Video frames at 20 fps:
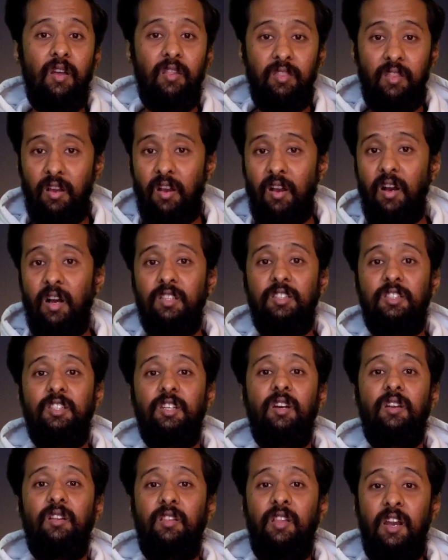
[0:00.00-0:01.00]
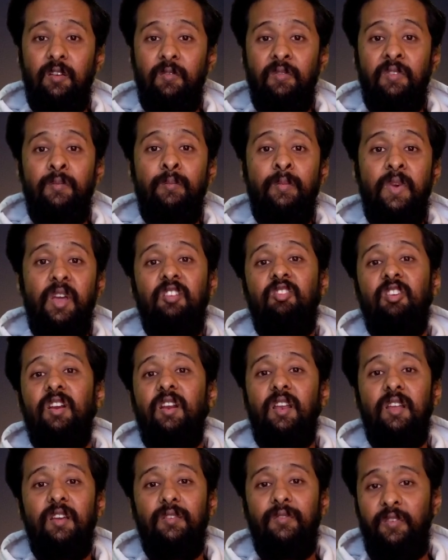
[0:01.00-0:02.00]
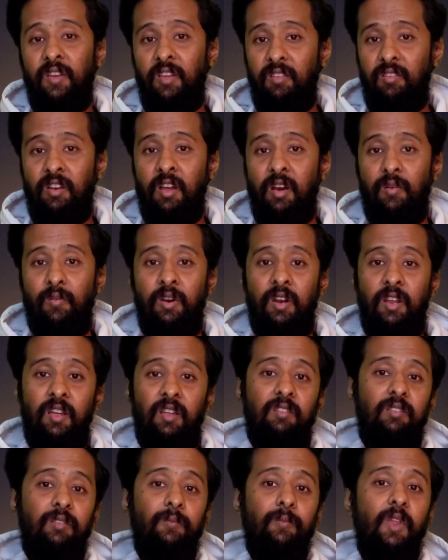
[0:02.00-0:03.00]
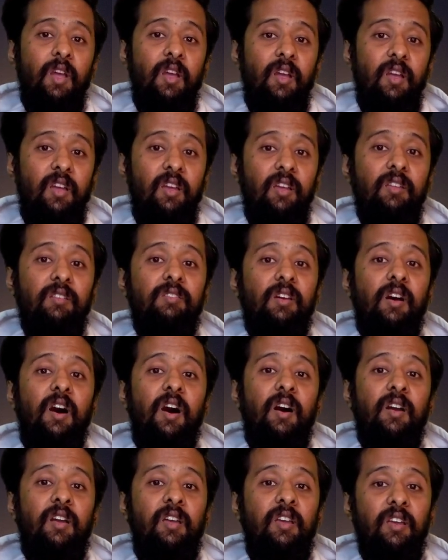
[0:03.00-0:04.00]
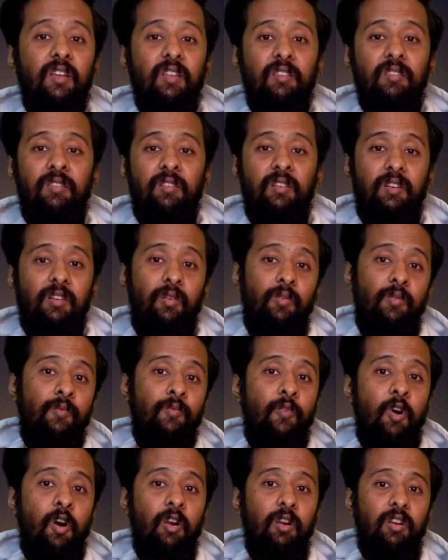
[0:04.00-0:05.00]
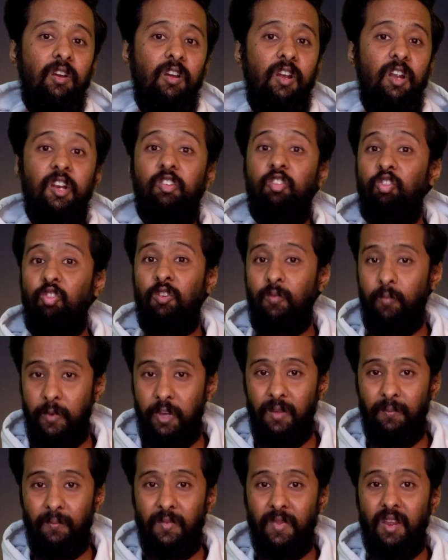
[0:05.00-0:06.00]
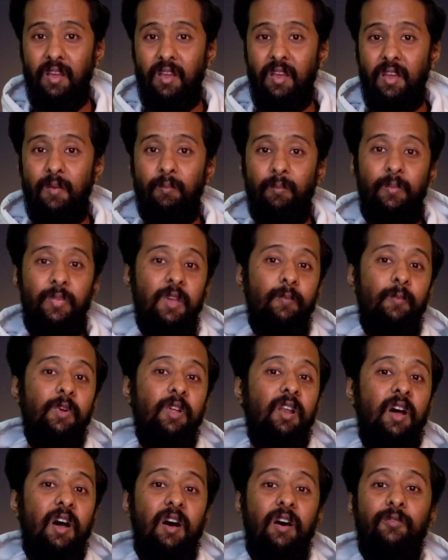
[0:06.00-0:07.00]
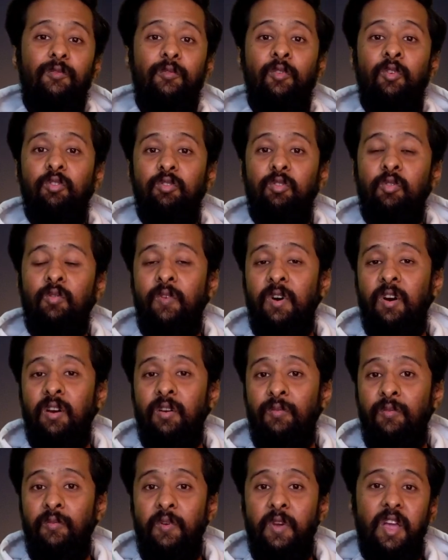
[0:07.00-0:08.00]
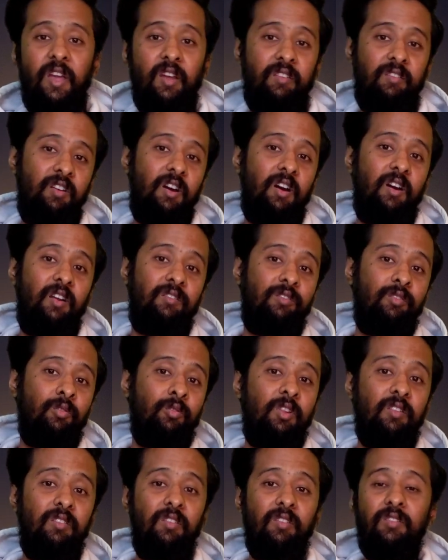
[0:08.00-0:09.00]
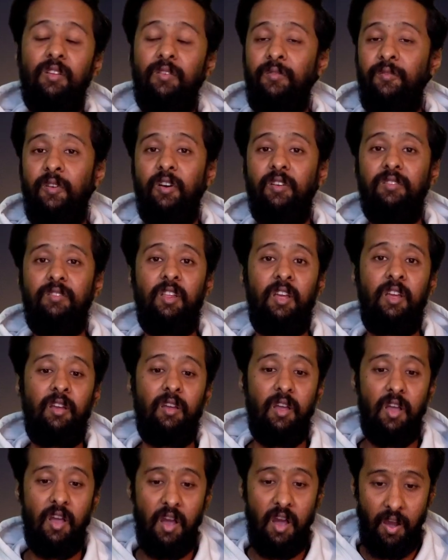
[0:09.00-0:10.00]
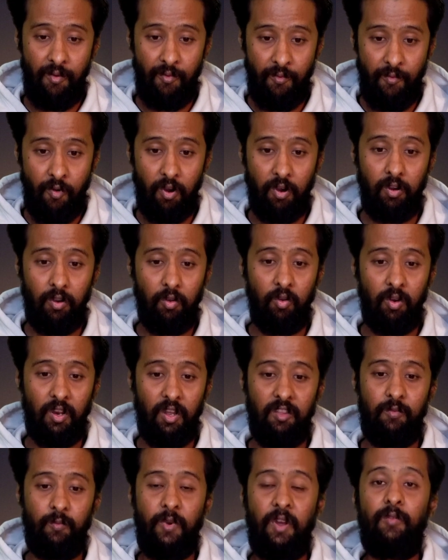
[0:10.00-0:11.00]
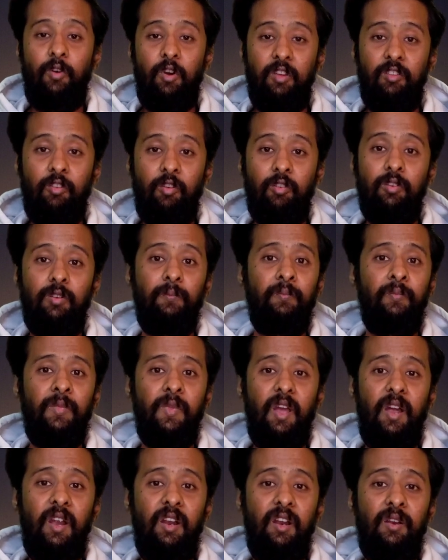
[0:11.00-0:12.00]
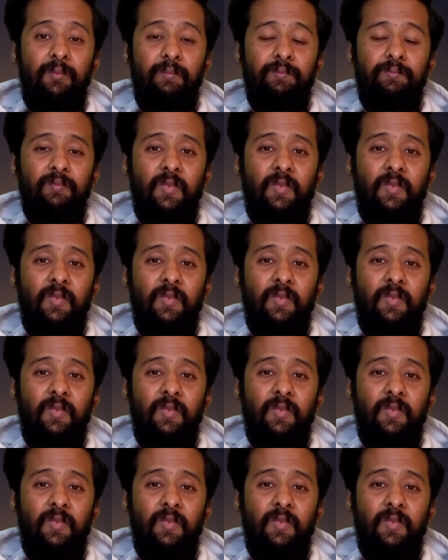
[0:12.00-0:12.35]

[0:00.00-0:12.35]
the culture that we majorly face nowadays is against what it should be. People are forced to work way extra hours. So, this is the first thing I want to raise my voice on. And